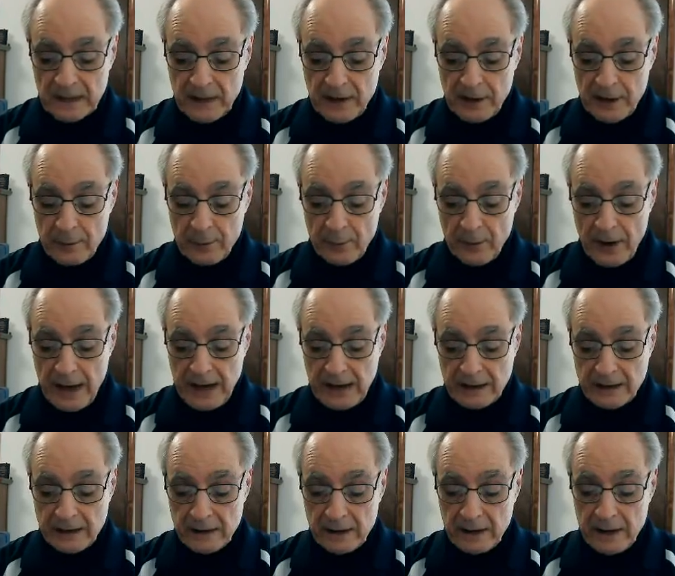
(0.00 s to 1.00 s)
Number 8,
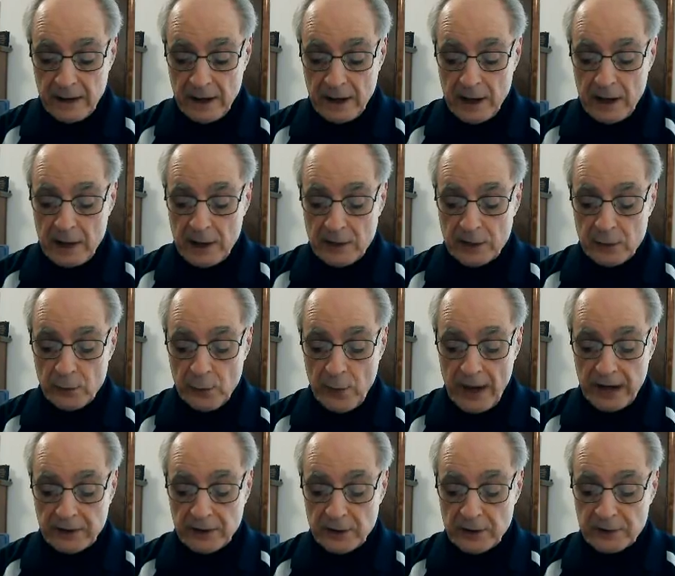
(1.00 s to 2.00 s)

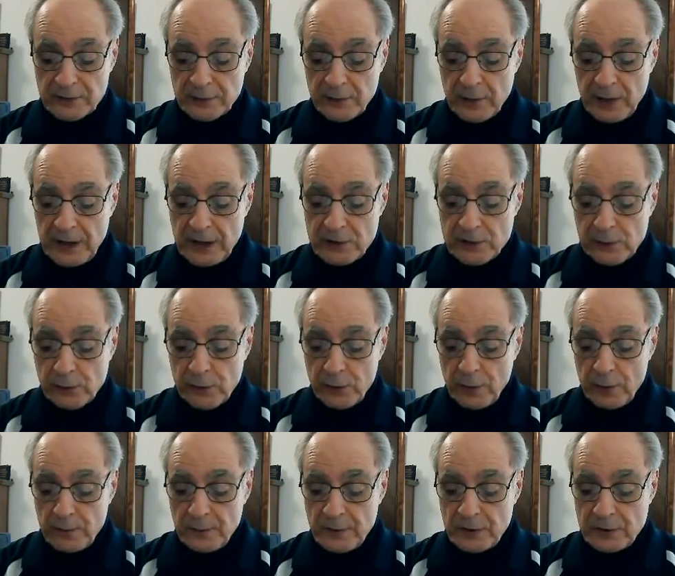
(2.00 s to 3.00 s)
directors for each
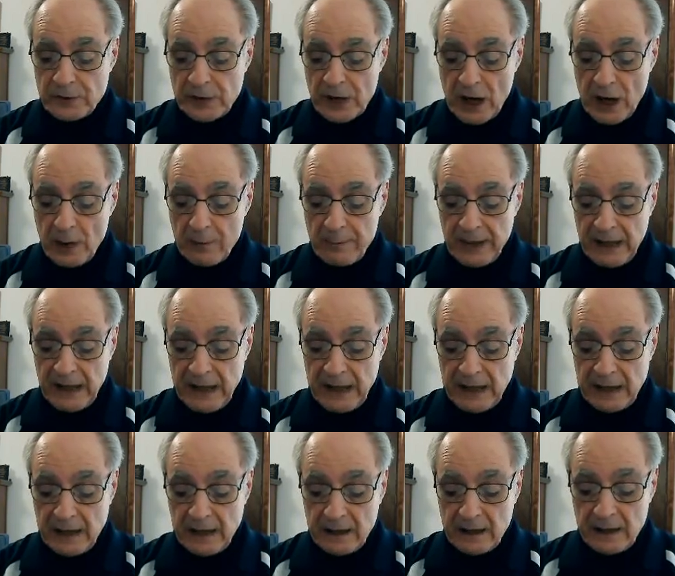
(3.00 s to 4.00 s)
group shall
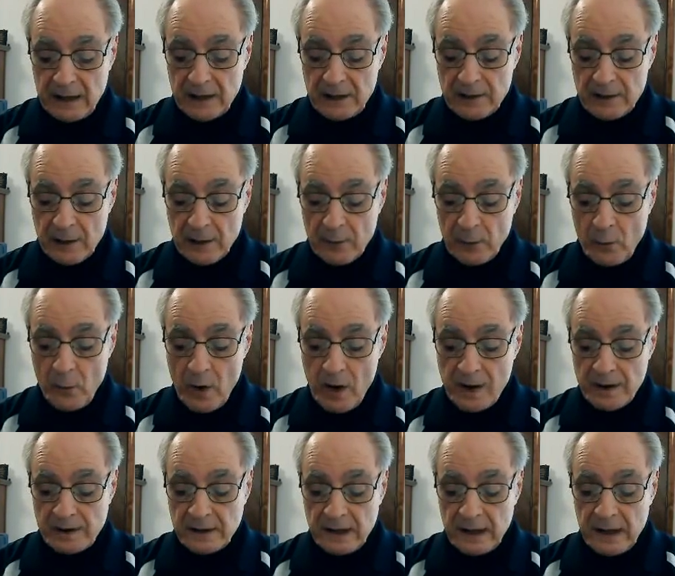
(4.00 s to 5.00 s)
be, number
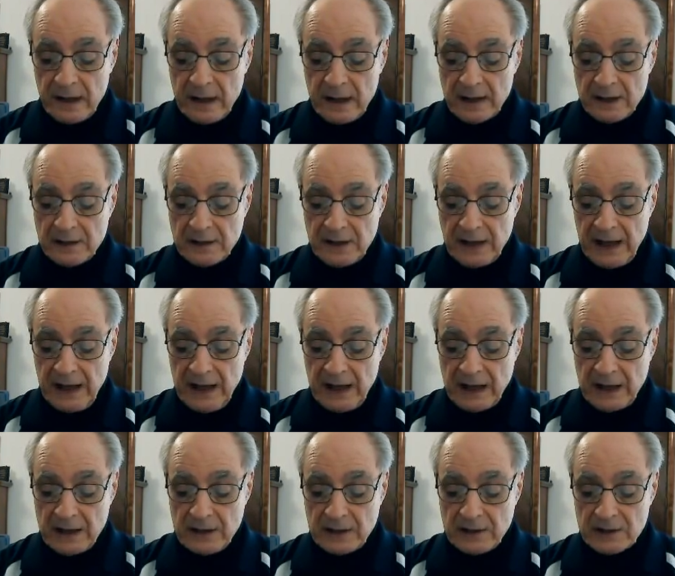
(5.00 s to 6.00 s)
1,
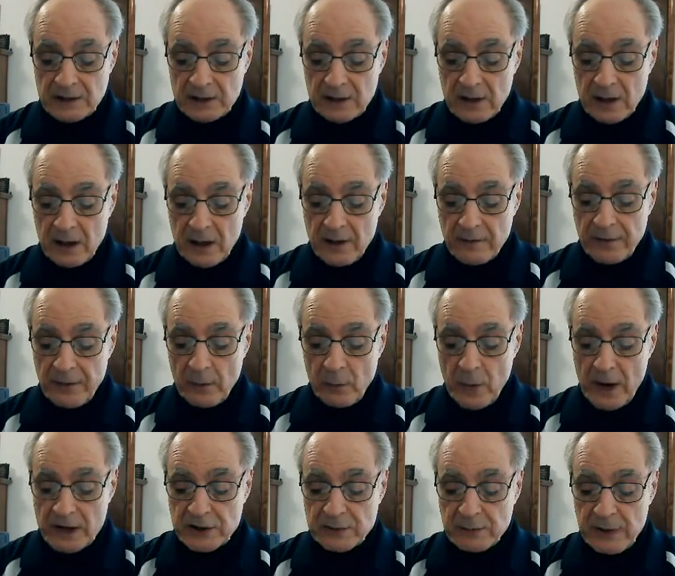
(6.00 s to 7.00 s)
deans of the
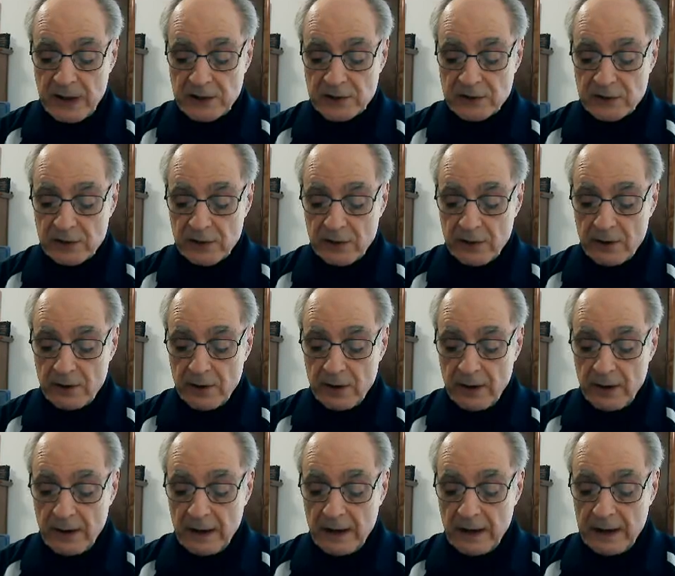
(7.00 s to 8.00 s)
Westminster
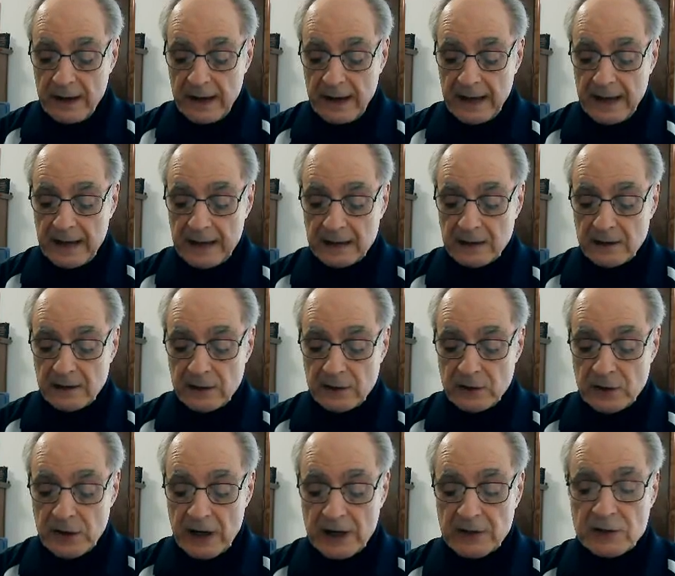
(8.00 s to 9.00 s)
and
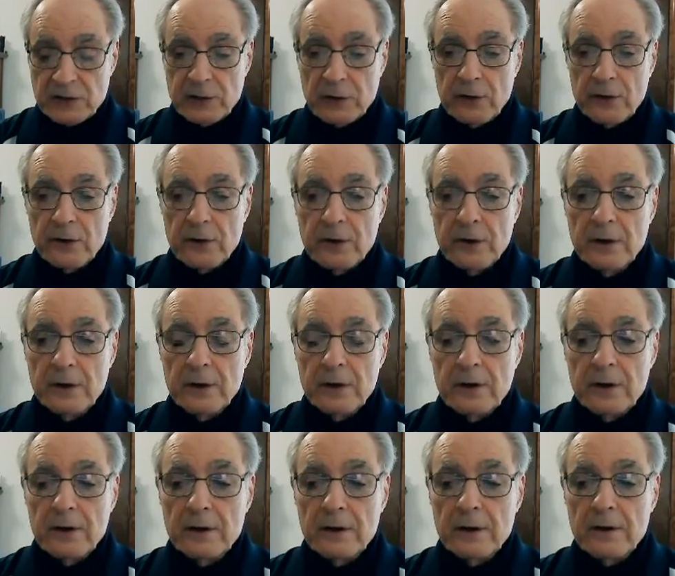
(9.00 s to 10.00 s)
Chester
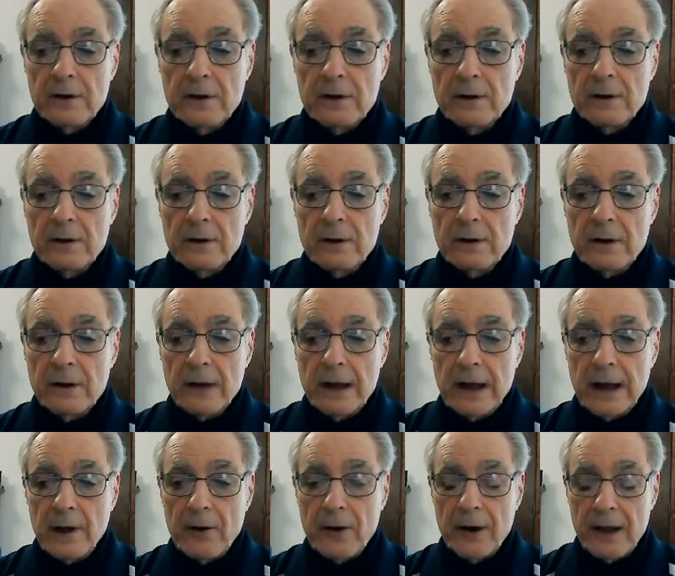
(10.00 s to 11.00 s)

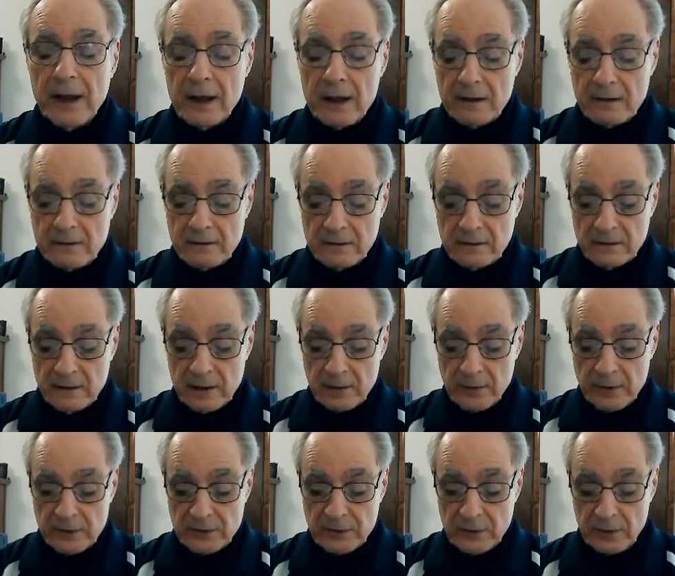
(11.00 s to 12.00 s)
area.
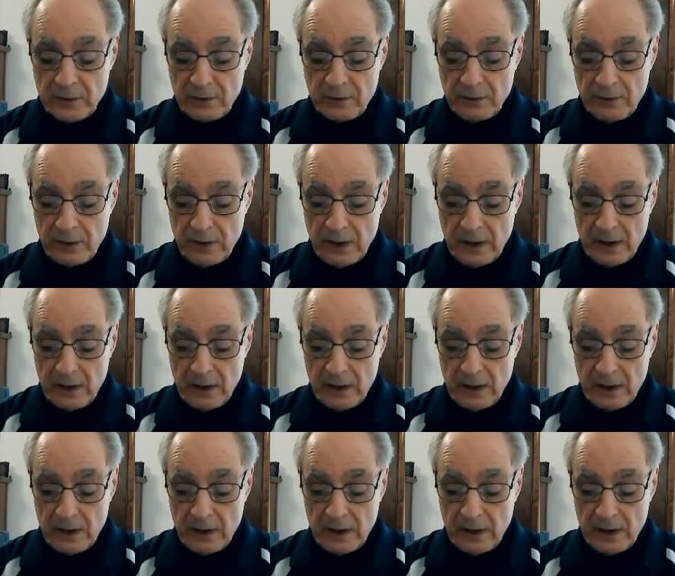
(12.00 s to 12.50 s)
Number 2,